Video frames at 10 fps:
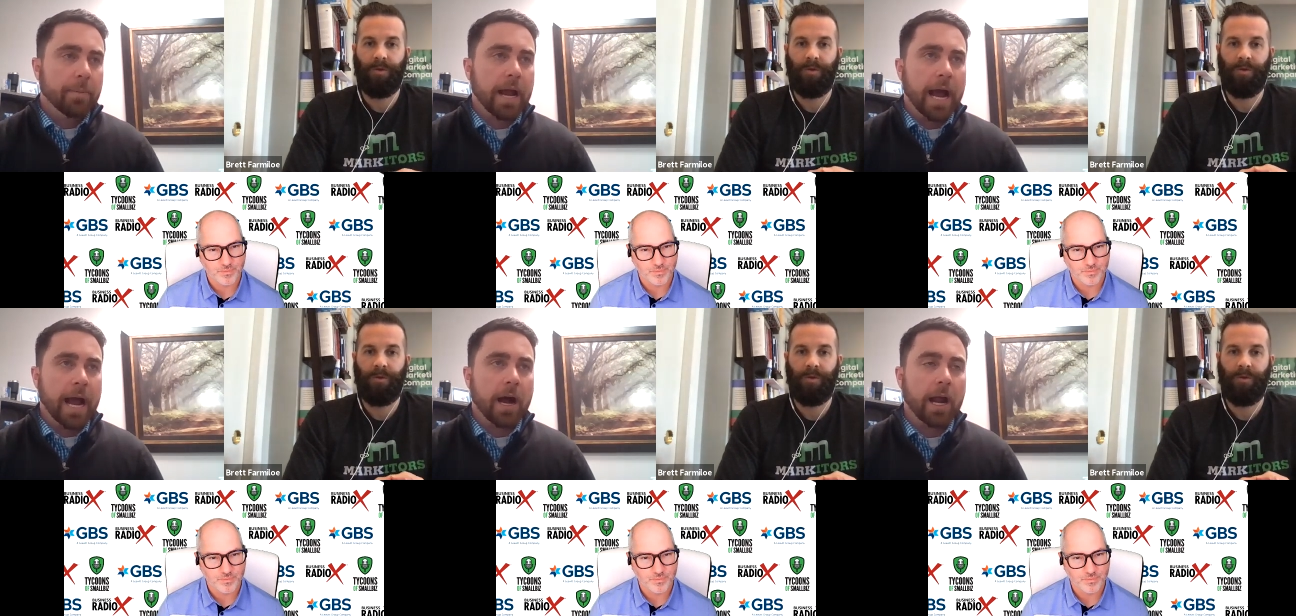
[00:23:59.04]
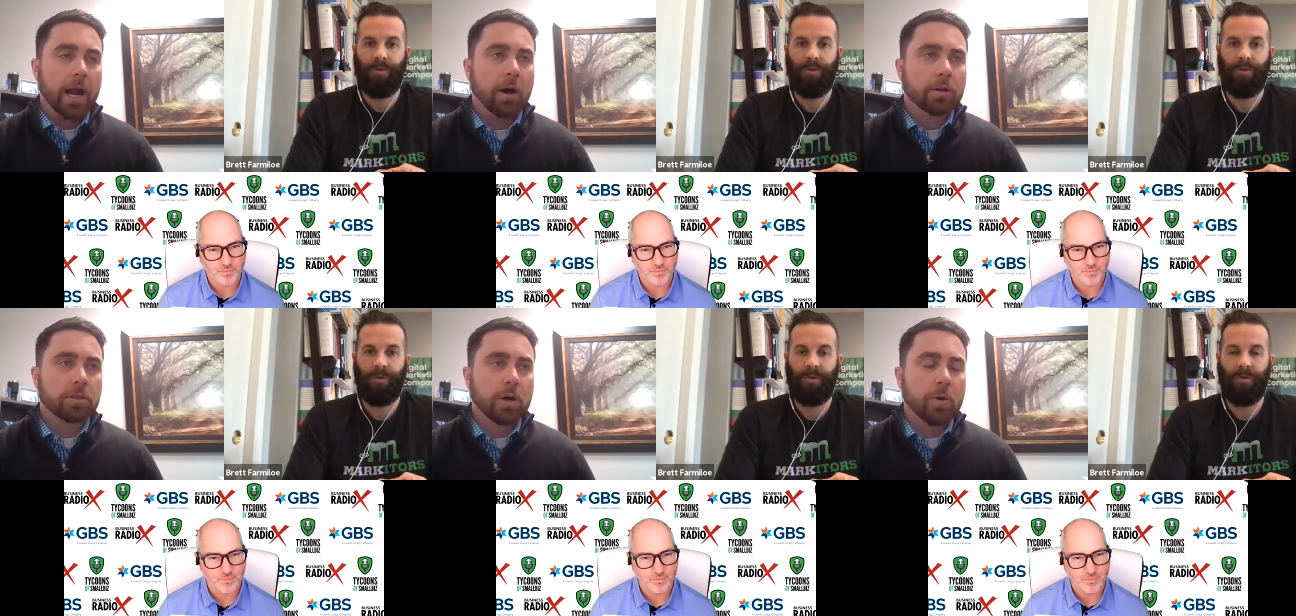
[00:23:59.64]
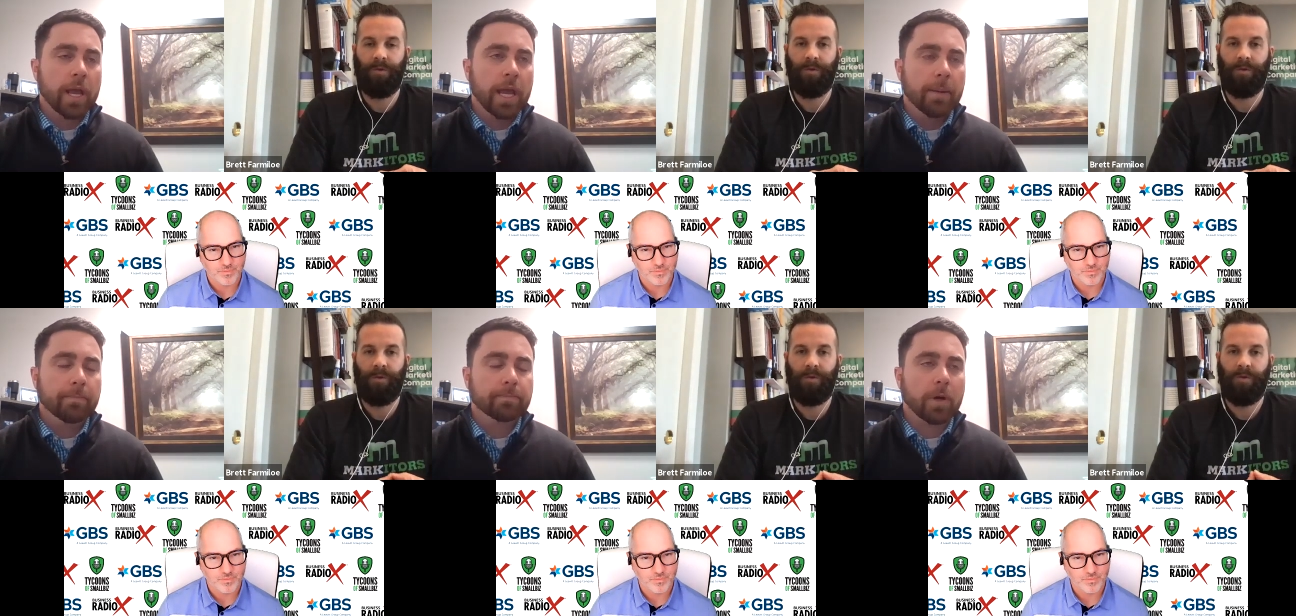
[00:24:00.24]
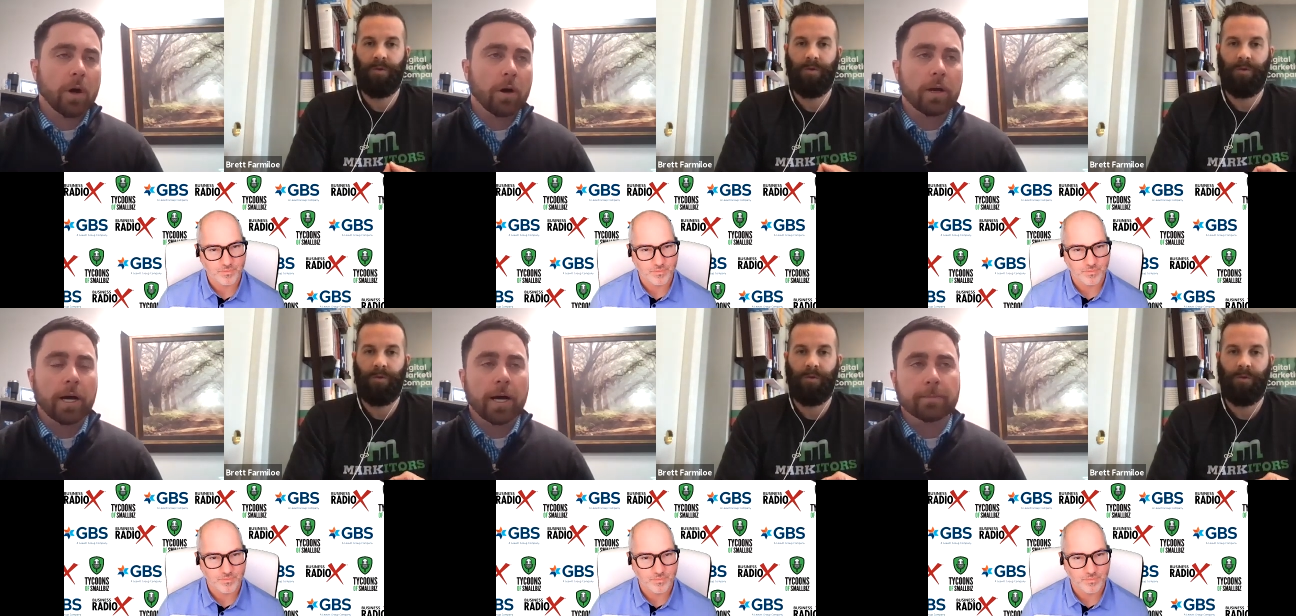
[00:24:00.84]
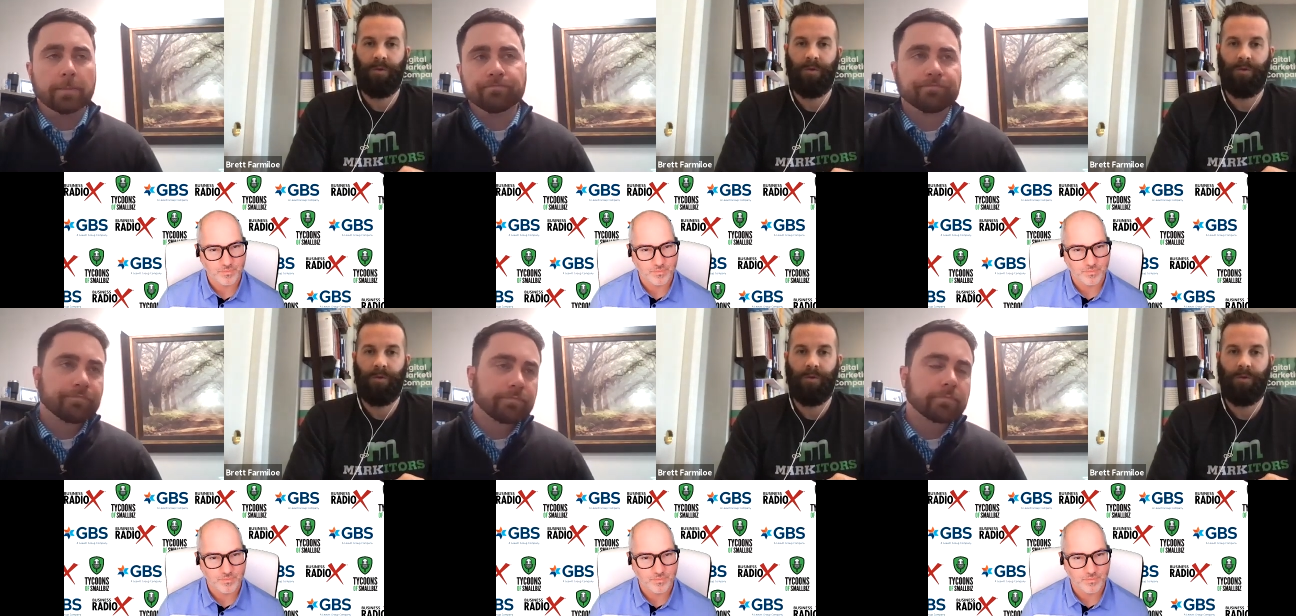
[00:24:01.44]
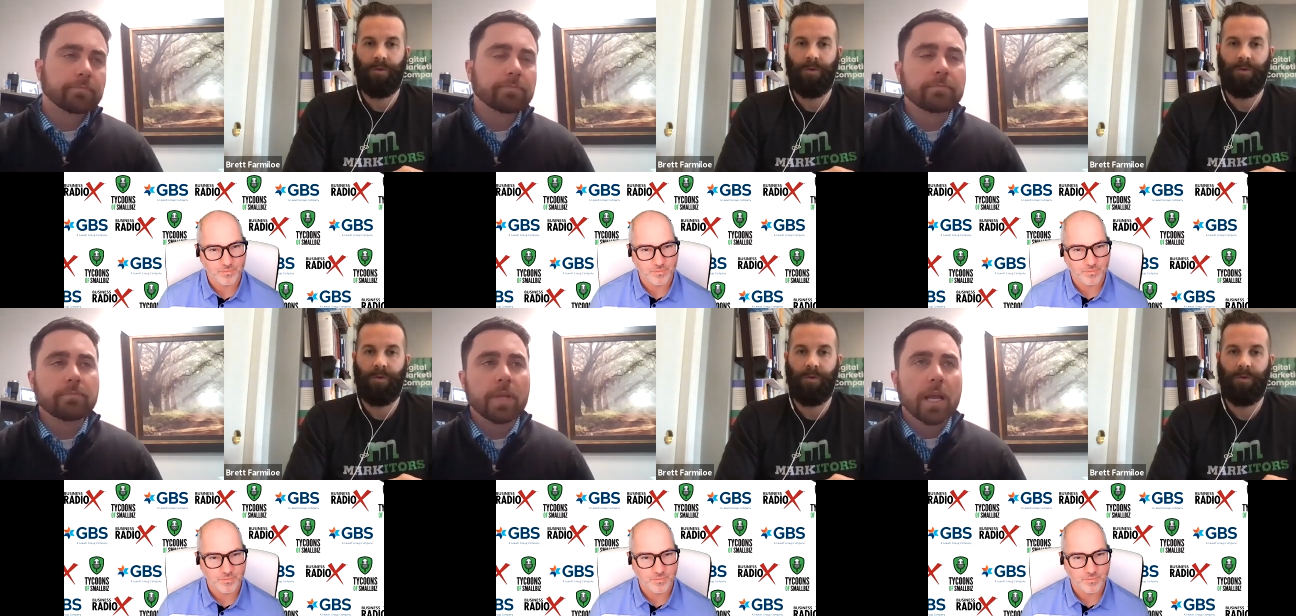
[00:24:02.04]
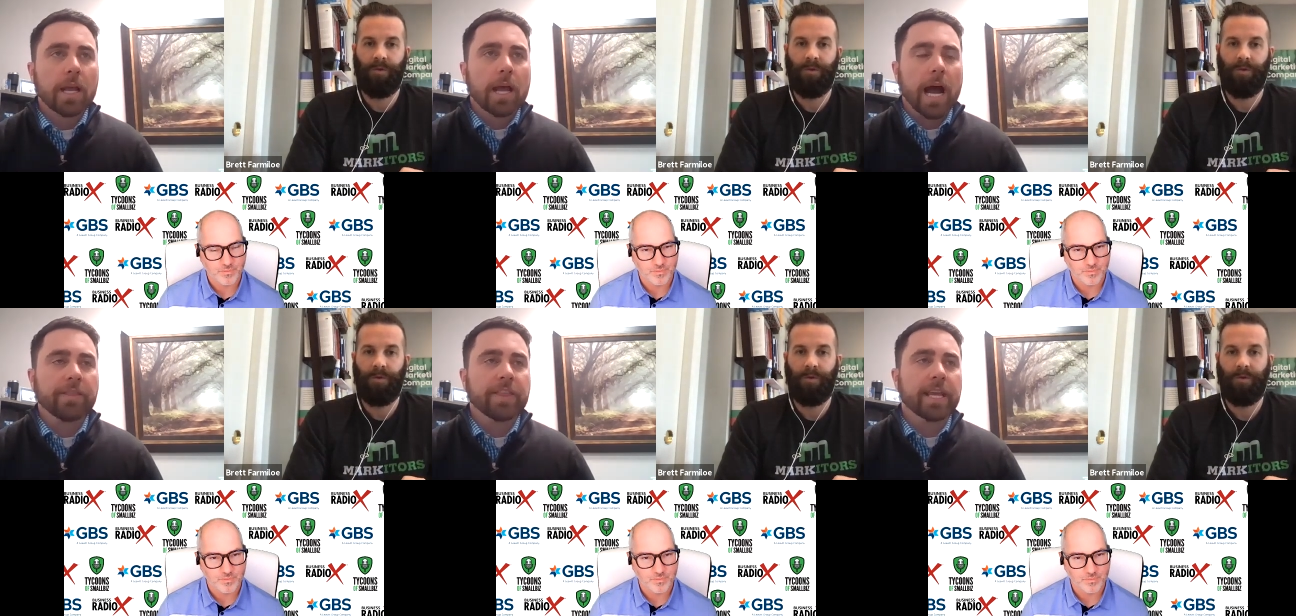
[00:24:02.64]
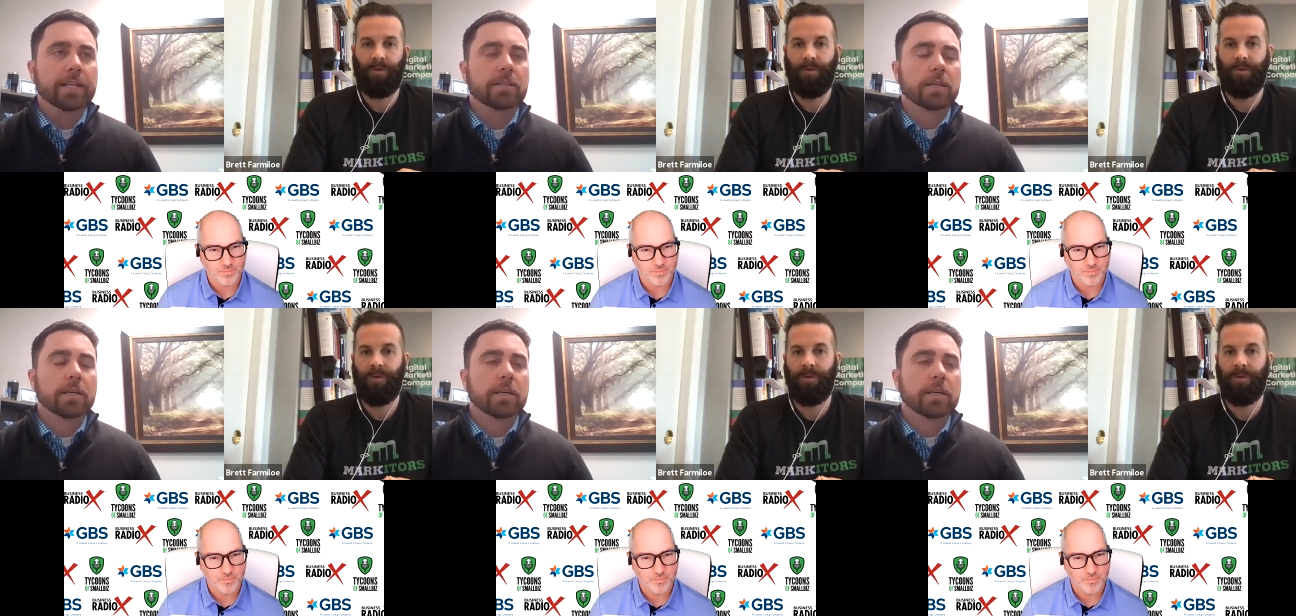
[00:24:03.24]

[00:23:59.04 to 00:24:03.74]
Speaker 1: But I, I also am, um, I think it's